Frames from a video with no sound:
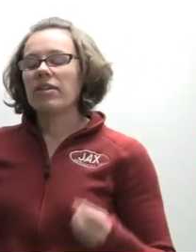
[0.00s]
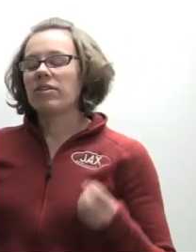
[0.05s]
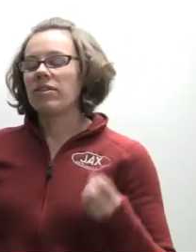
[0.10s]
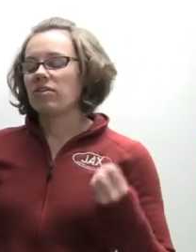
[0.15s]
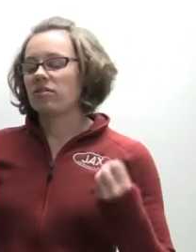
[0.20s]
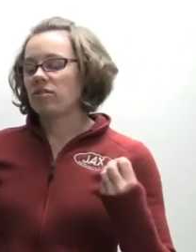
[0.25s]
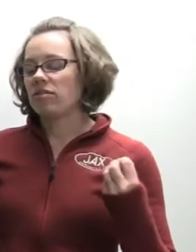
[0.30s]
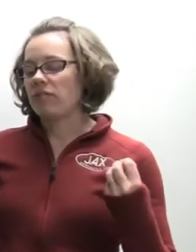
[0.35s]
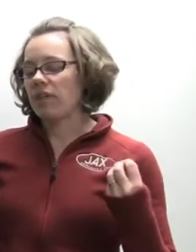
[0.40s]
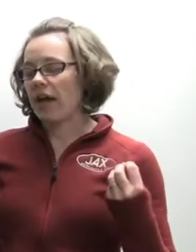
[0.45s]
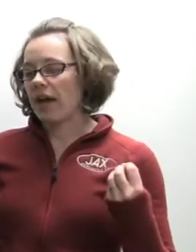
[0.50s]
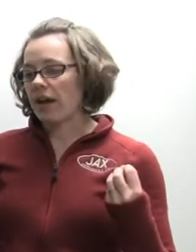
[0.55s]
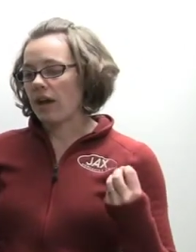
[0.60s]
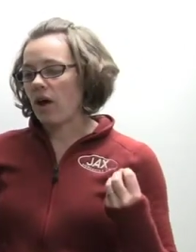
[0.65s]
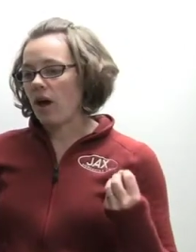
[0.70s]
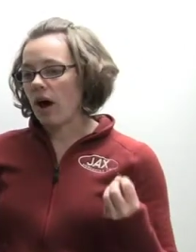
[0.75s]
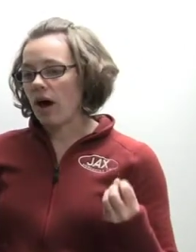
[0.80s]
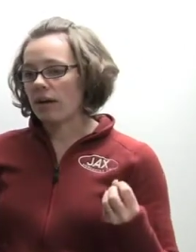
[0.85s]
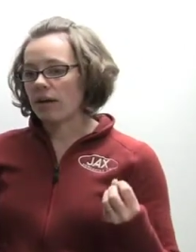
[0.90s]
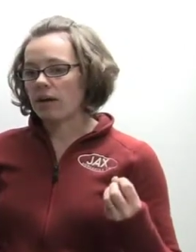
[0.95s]
the, that
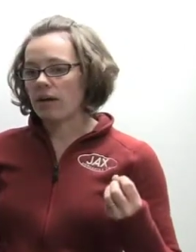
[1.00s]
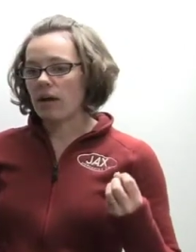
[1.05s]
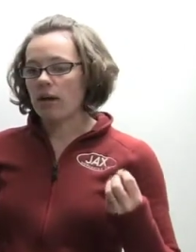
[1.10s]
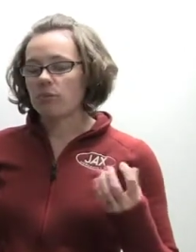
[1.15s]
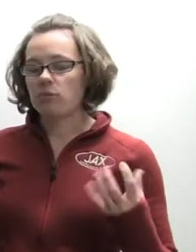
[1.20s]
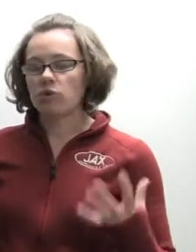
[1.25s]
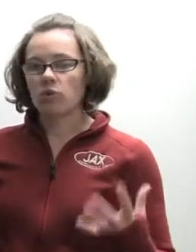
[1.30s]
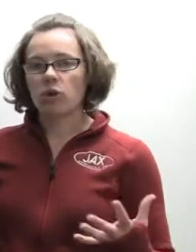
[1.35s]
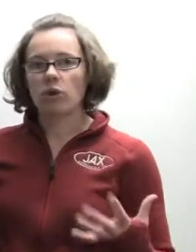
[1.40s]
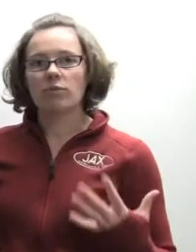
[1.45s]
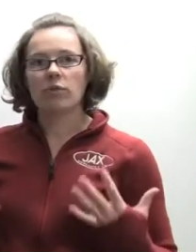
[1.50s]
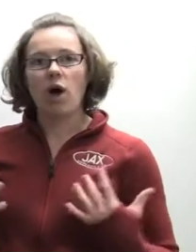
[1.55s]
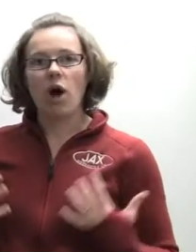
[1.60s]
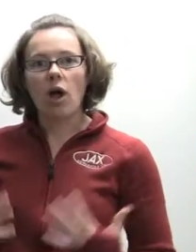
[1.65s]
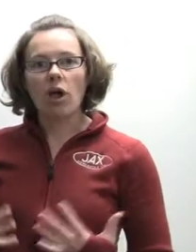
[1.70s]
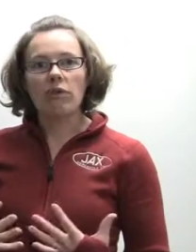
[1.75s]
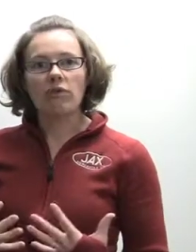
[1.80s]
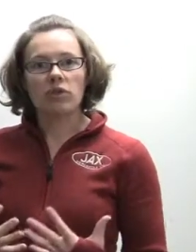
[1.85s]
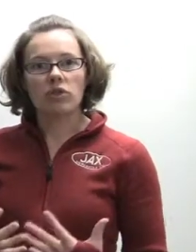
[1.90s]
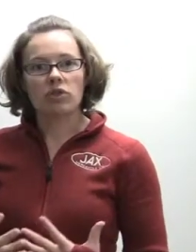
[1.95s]
cotton absorbs
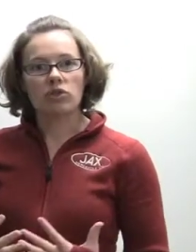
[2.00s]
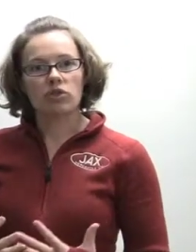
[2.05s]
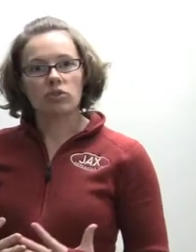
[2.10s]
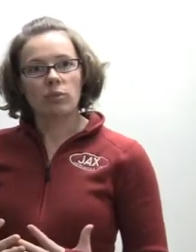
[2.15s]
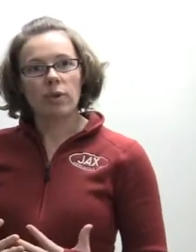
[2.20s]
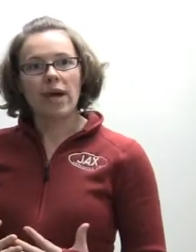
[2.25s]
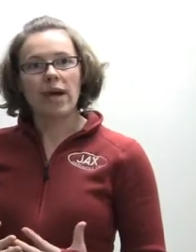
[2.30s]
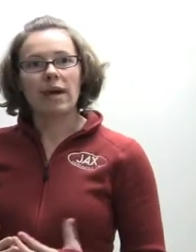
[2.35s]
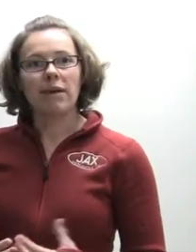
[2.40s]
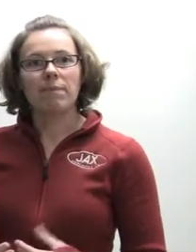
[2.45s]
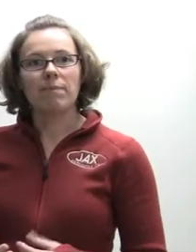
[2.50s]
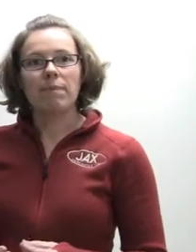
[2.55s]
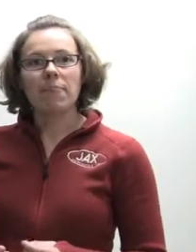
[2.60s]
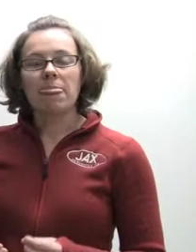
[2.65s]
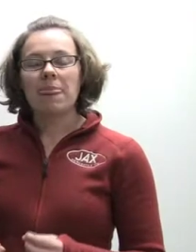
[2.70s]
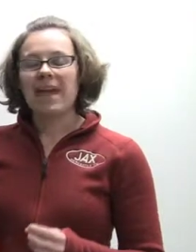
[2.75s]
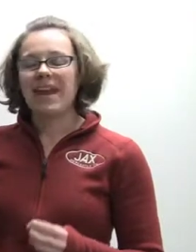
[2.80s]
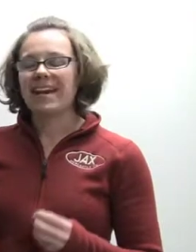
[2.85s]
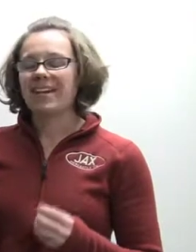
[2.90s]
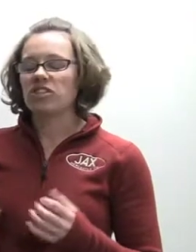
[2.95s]
all of your sweat
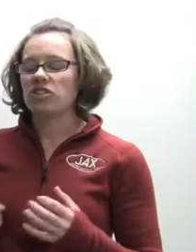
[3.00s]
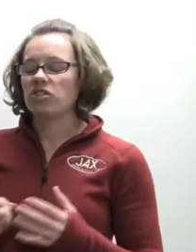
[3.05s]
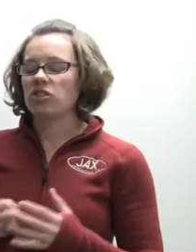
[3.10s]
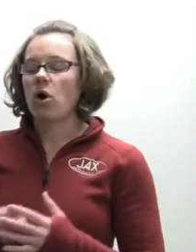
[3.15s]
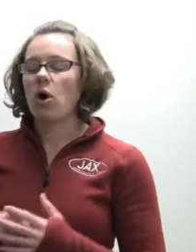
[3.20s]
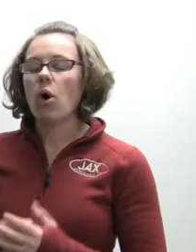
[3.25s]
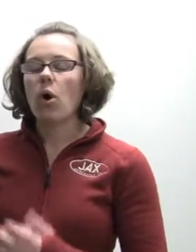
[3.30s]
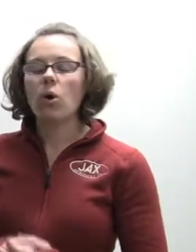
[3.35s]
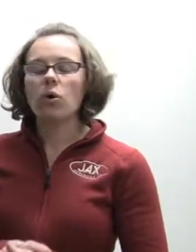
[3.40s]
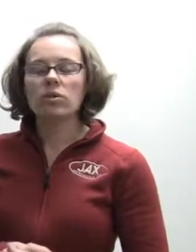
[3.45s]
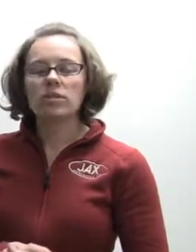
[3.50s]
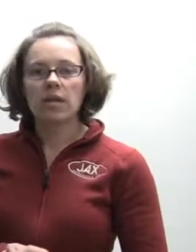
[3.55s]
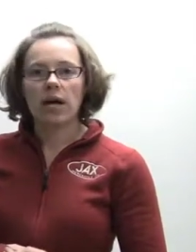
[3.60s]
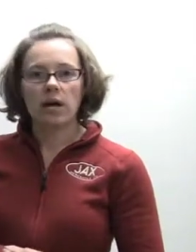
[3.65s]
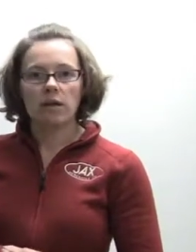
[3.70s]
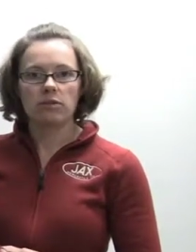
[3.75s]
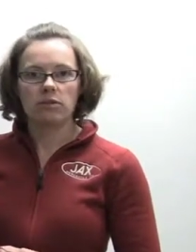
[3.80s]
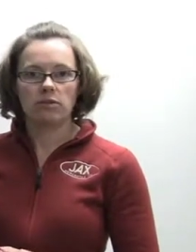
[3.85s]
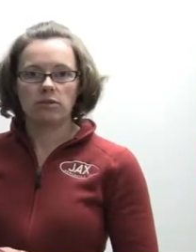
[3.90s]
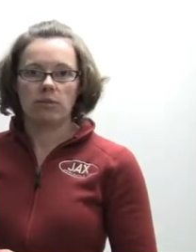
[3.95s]
and it just holds
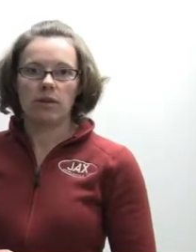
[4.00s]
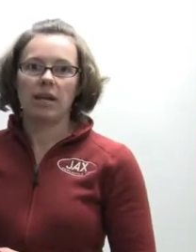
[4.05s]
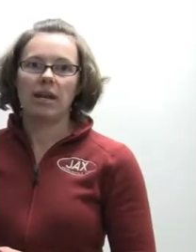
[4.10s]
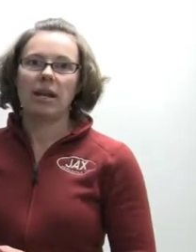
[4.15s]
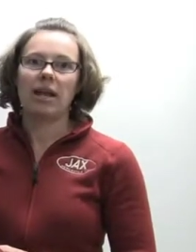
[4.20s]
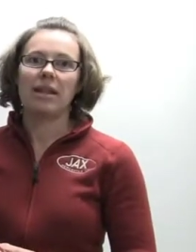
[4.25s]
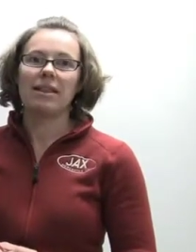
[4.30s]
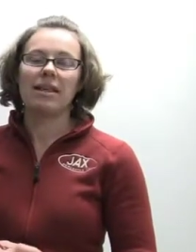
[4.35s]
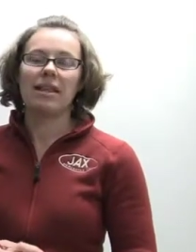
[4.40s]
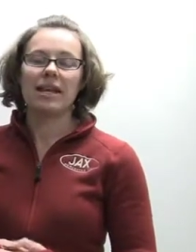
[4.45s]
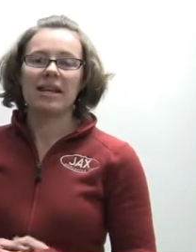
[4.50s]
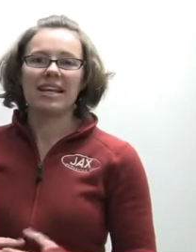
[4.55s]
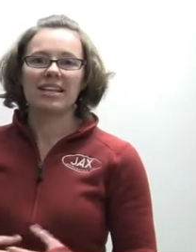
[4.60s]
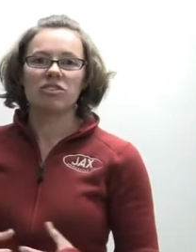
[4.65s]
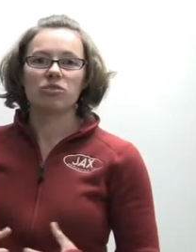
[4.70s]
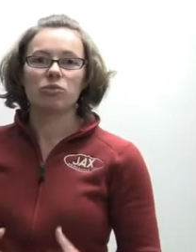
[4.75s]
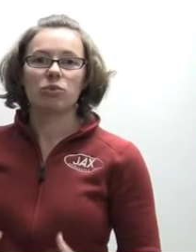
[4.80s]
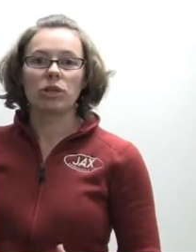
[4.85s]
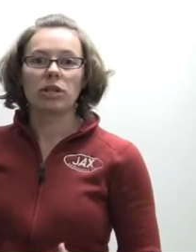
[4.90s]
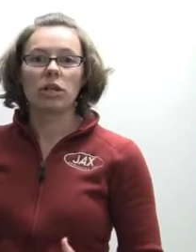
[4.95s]
onto it and then it
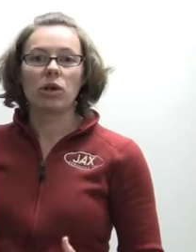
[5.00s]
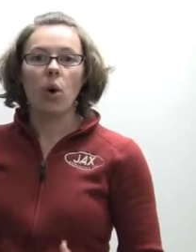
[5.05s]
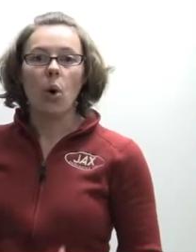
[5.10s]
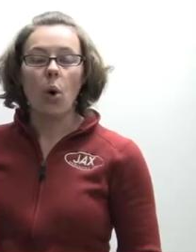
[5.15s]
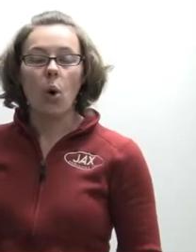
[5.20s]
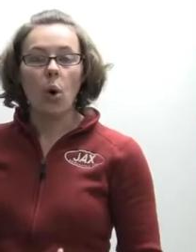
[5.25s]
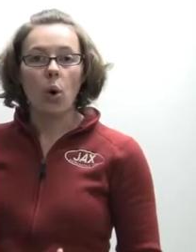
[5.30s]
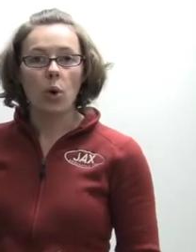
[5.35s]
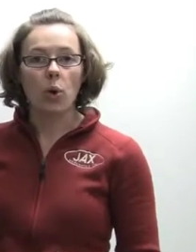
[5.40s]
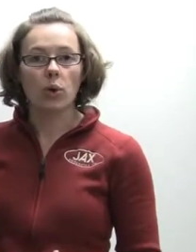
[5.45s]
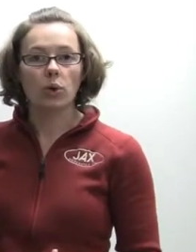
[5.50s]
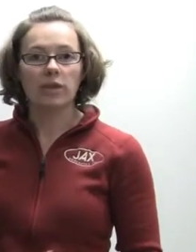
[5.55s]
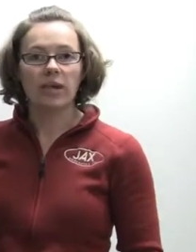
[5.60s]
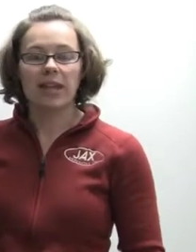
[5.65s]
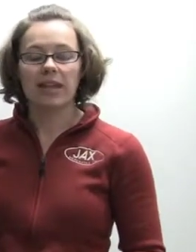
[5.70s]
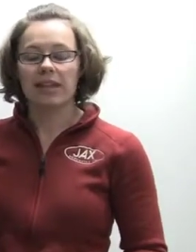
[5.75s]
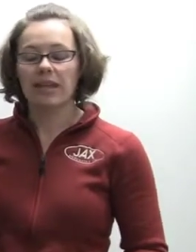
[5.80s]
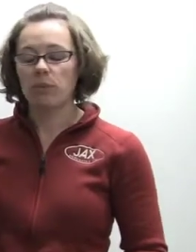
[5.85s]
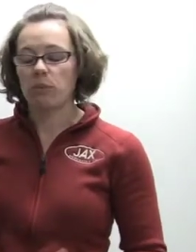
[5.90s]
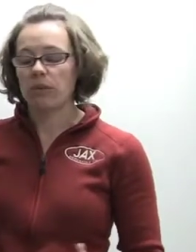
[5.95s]
gets really cold
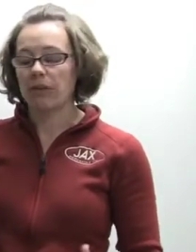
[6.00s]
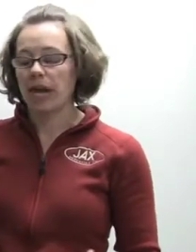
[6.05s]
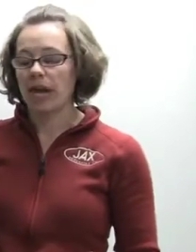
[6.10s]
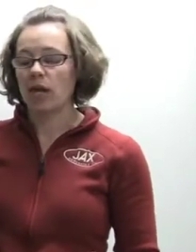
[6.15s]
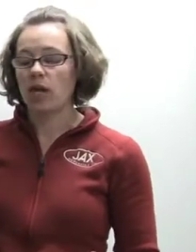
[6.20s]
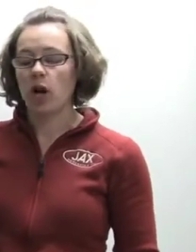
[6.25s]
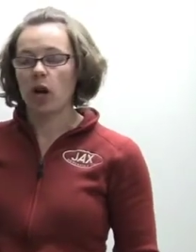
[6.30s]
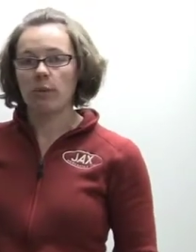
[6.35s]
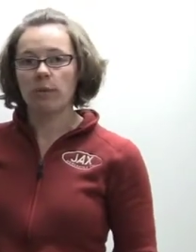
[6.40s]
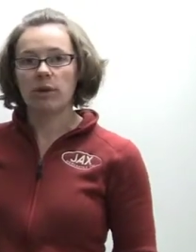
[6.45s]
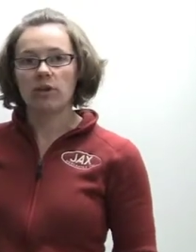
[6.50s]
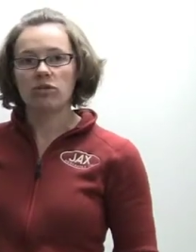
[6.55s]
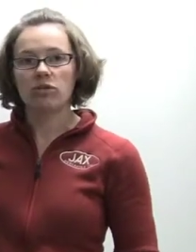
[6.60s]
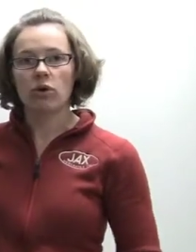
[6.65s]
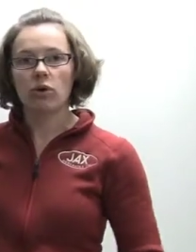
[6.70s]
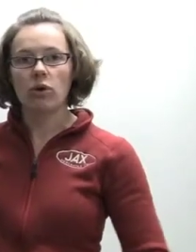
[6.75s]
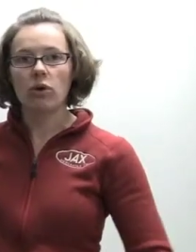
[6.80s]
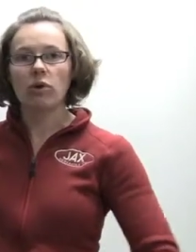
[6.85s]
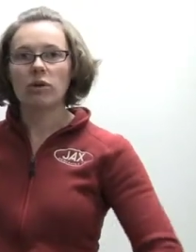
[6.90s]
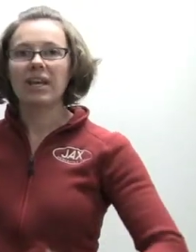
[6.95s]
and then when that garment is
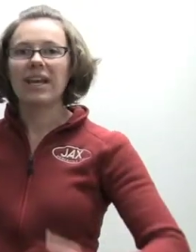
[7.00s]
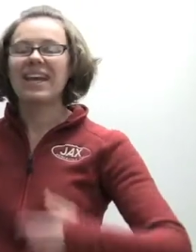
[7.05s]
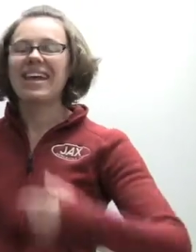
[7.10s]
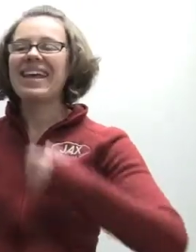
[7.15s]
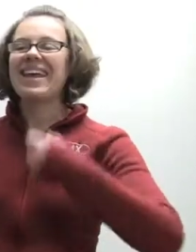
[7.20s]
cold